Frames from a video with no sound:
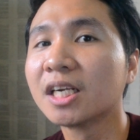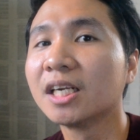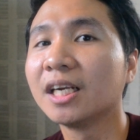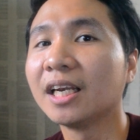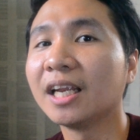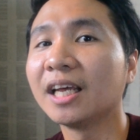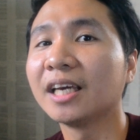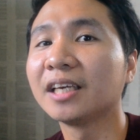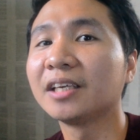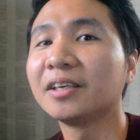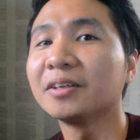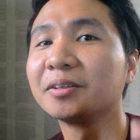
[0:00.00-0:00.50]

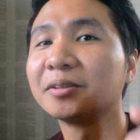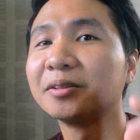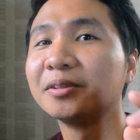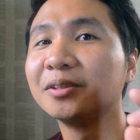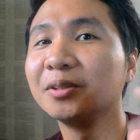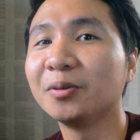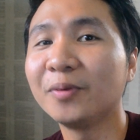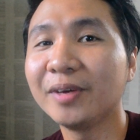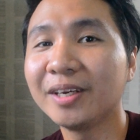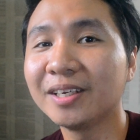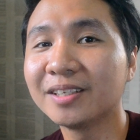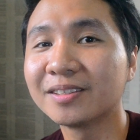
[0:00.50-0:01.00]
like you're
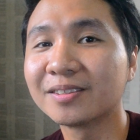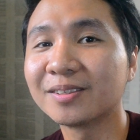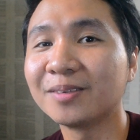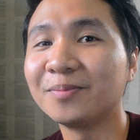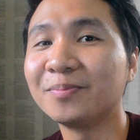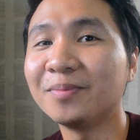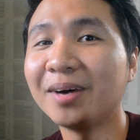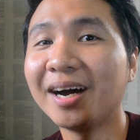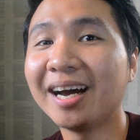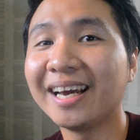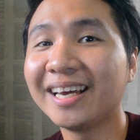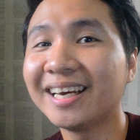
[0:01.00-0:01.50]
doing
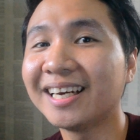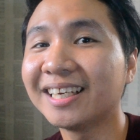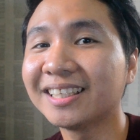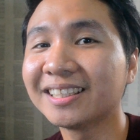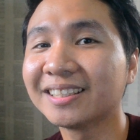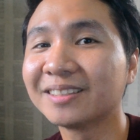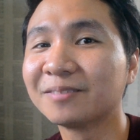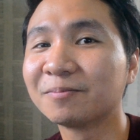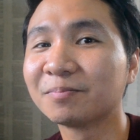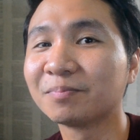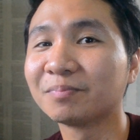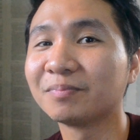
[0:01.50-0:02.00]
some hi-hat,
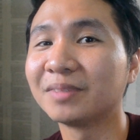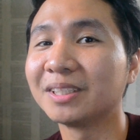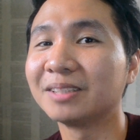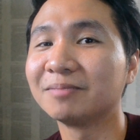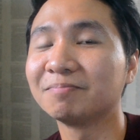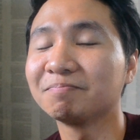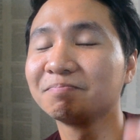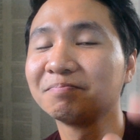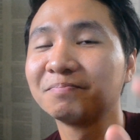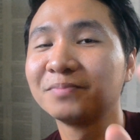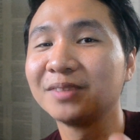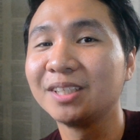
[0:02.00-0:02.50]
but
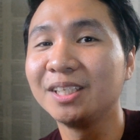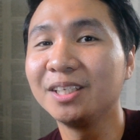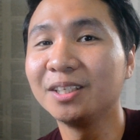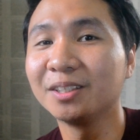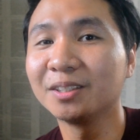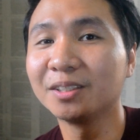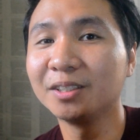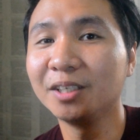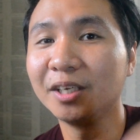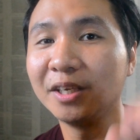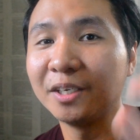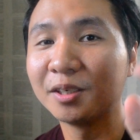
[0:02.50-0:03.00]

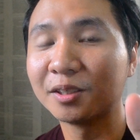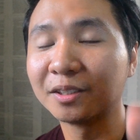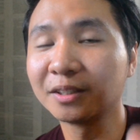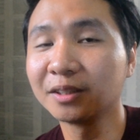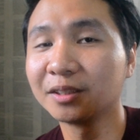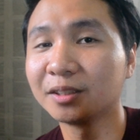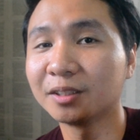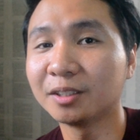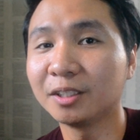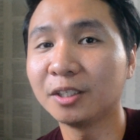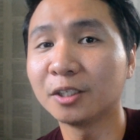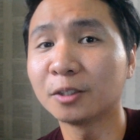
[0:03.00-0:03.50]

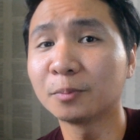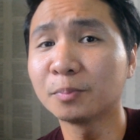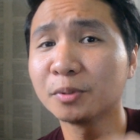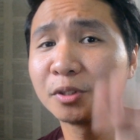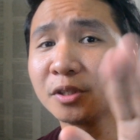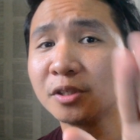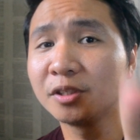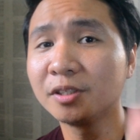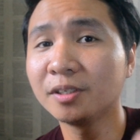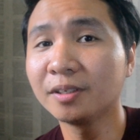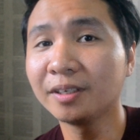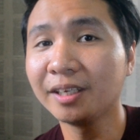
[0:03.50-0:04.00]
you're
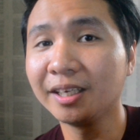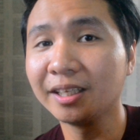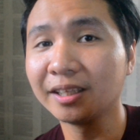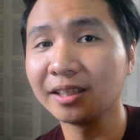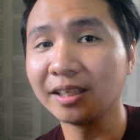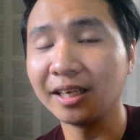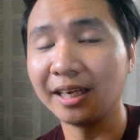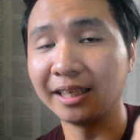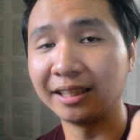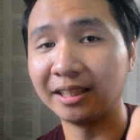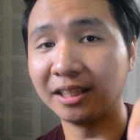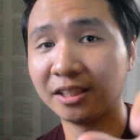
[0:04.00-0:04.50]
positioning it
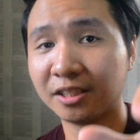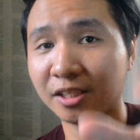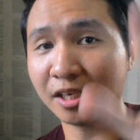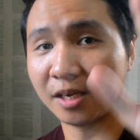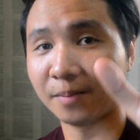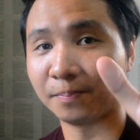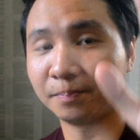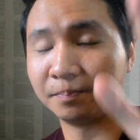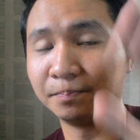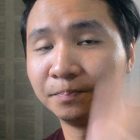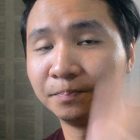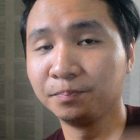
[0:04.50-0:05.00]
at the
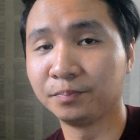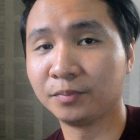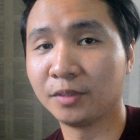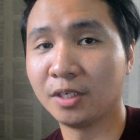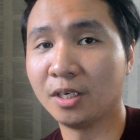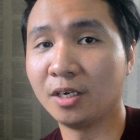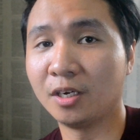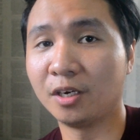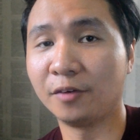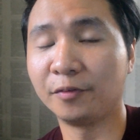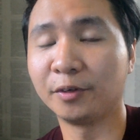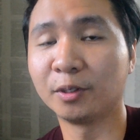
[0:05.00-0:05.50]
top
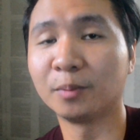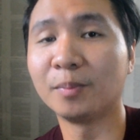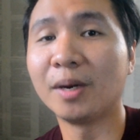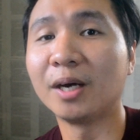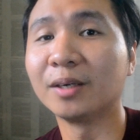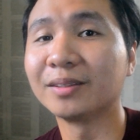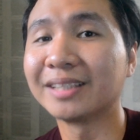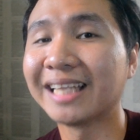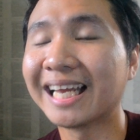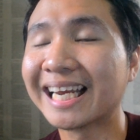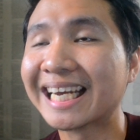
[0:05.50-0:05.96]
of your mouth.